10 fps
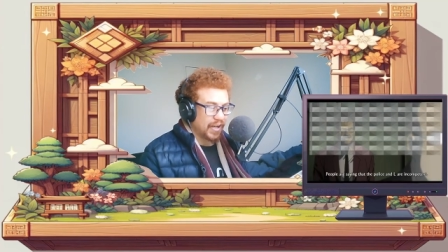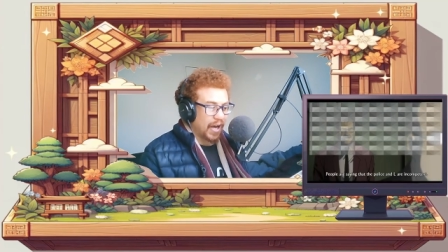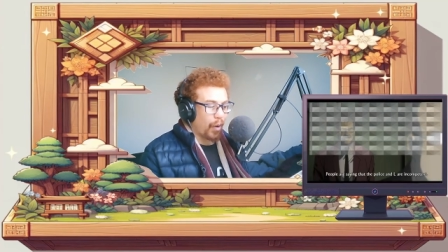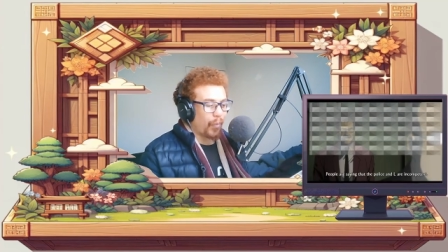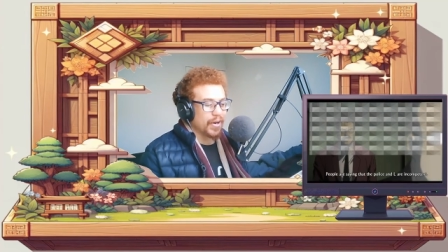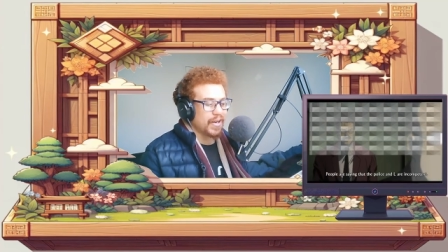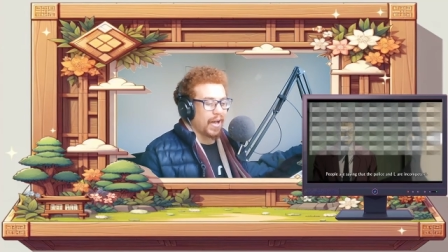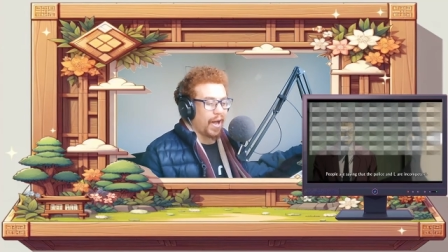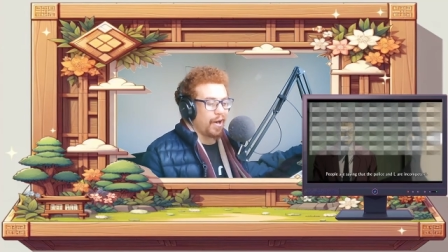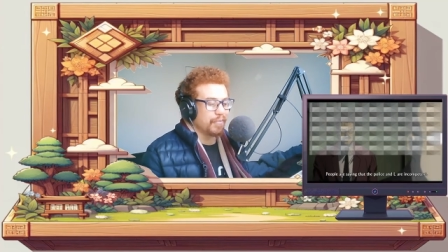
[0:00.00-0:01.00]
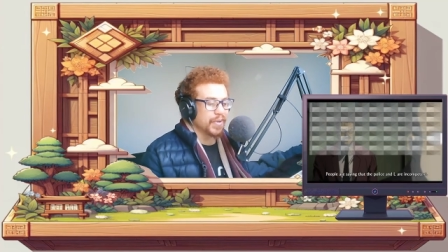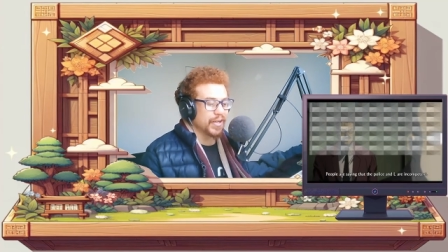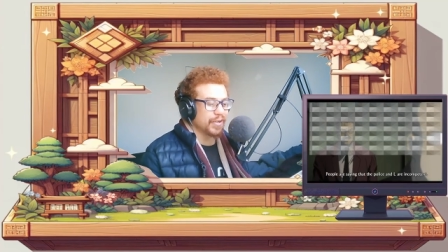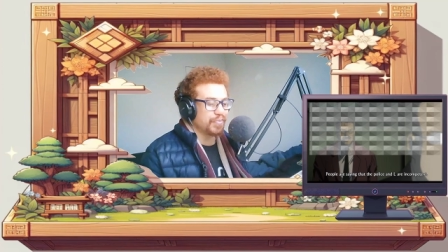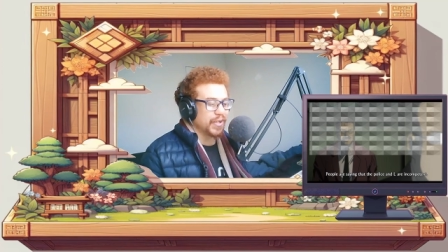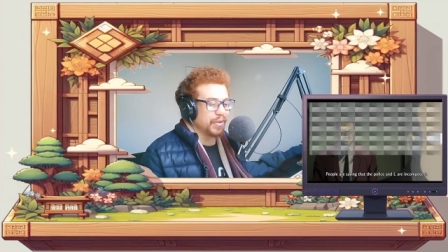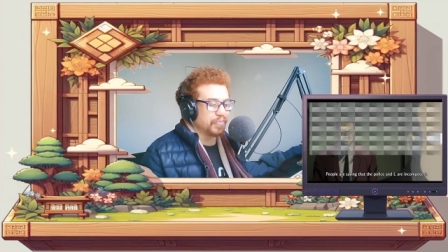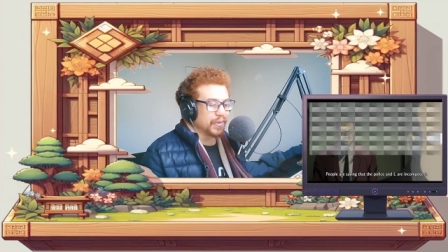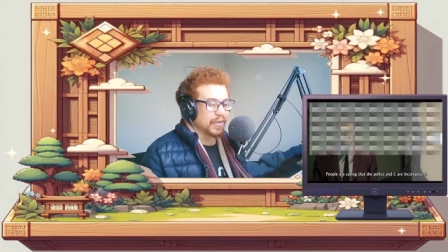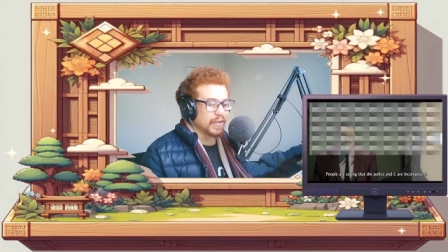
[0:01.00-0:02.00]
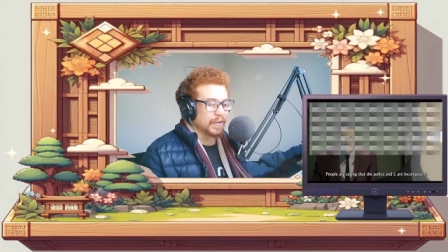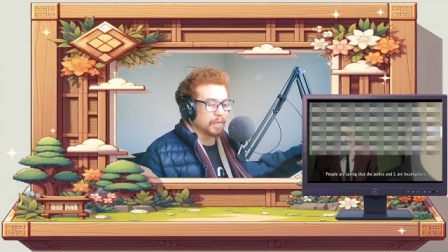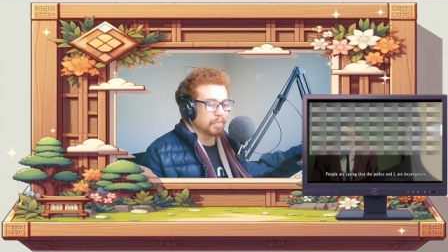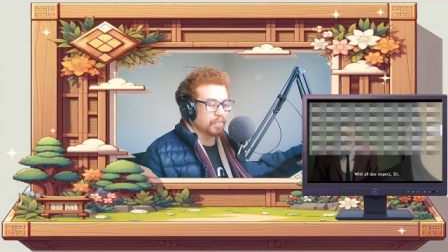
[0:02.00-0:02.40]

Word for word: I wonder how many people